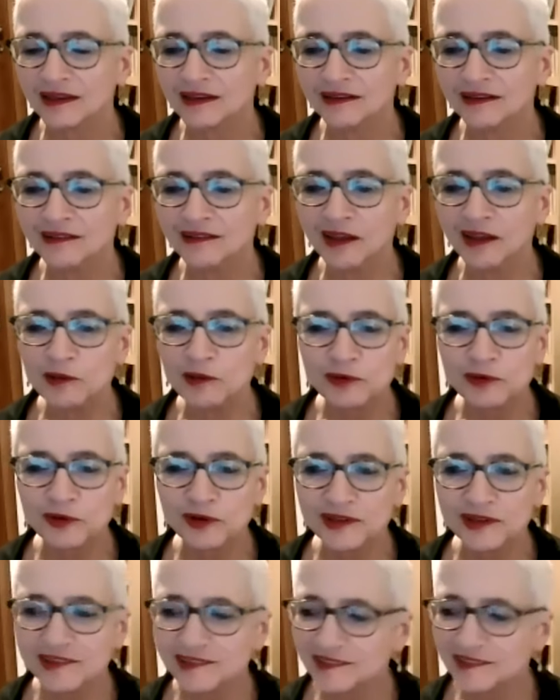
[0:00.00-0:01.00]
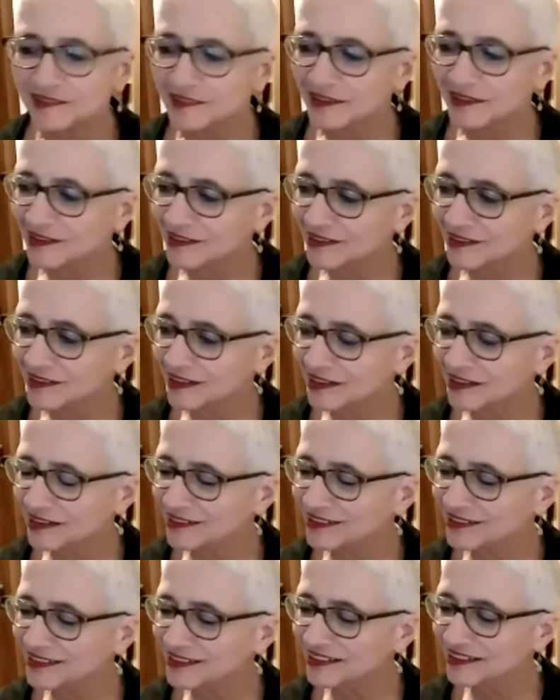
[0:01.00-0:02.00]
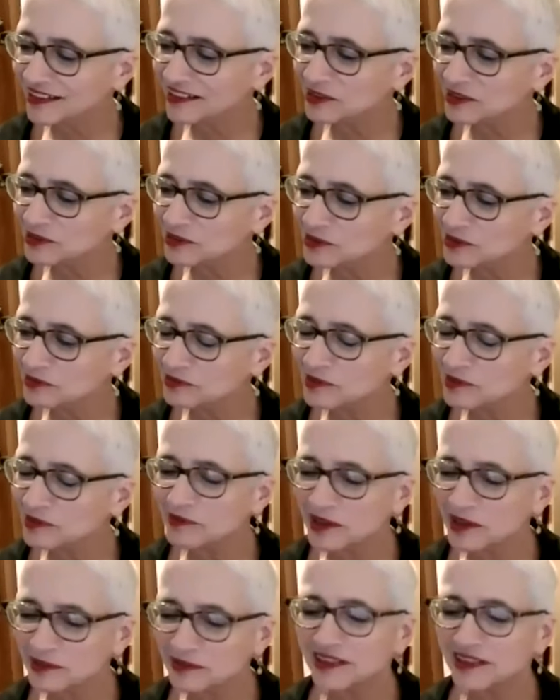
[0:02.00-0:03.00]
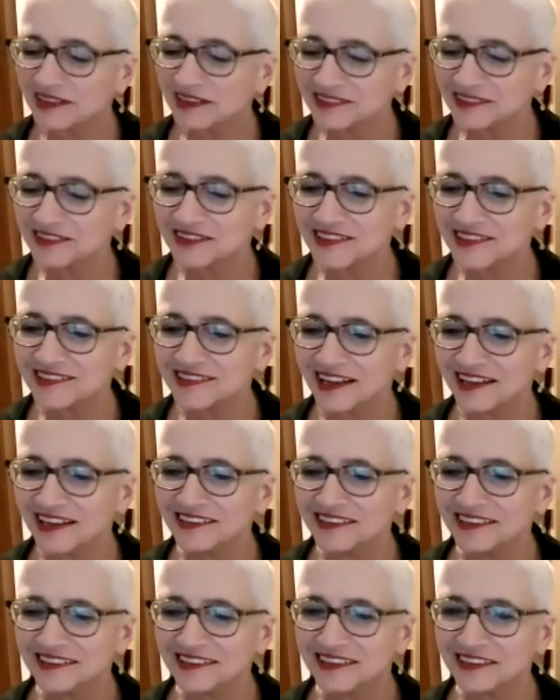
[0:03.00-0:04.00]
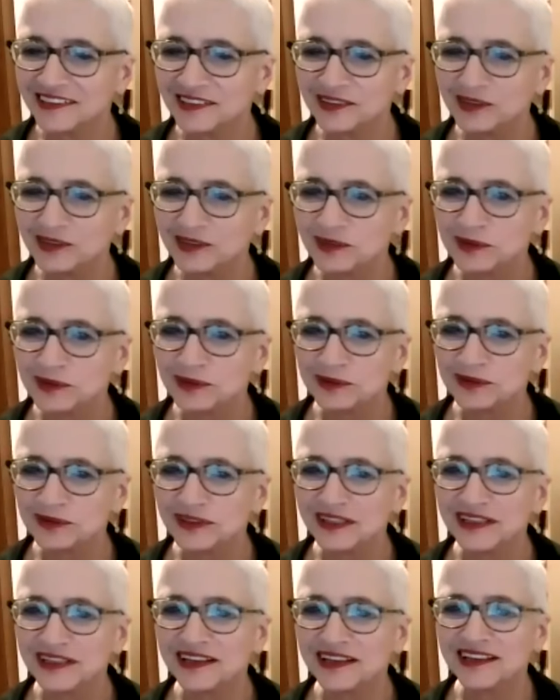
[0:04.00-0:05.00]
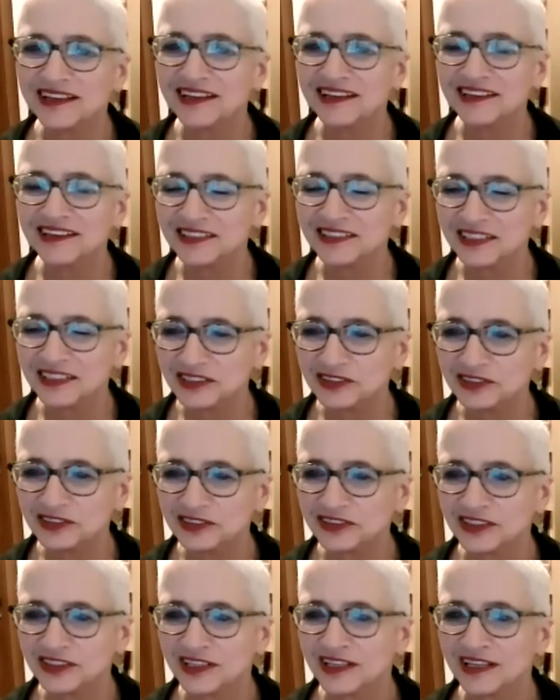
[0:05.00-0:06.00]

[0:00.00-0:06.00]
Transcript: in Hebrew, it's, I don't know if I can translate it into English.